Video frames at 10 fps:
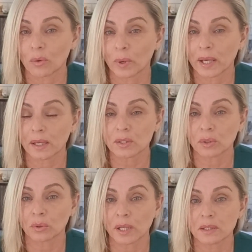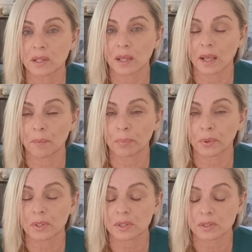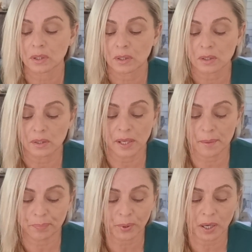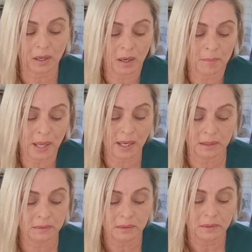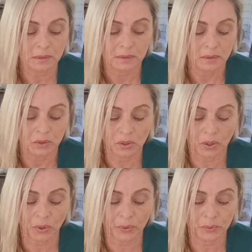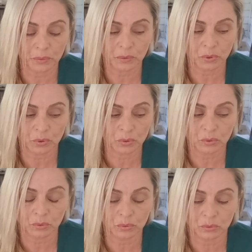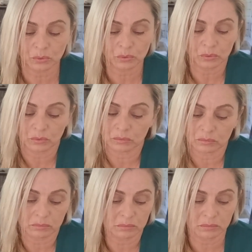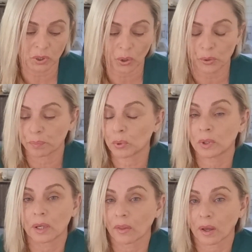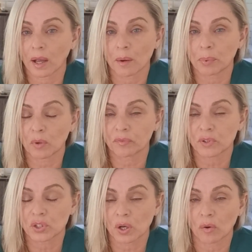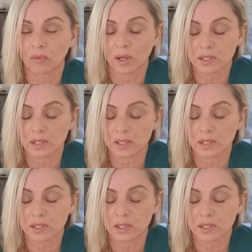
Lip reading: We need to look into the Empress. The Emperor, I mean, you know, you go pull another cup off the shelf, I